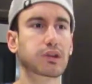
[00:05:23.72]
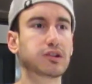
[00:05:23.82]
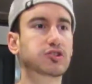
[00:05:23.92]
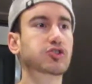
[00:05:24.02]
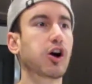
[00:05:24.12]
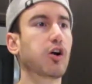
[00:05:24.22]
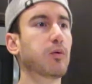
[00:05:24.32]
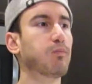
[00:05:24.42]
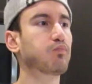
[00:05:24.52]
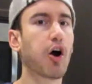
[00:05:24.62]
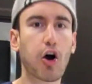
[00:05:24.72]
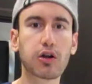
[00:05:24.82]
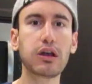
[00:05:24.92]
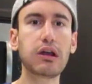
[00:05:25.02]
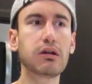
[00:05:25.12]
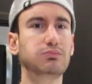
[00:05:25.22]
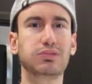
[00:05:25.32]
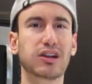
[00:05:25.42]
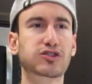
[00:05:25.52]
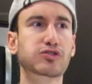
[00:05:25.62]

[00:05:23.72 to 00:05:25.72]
It's so hearty, yet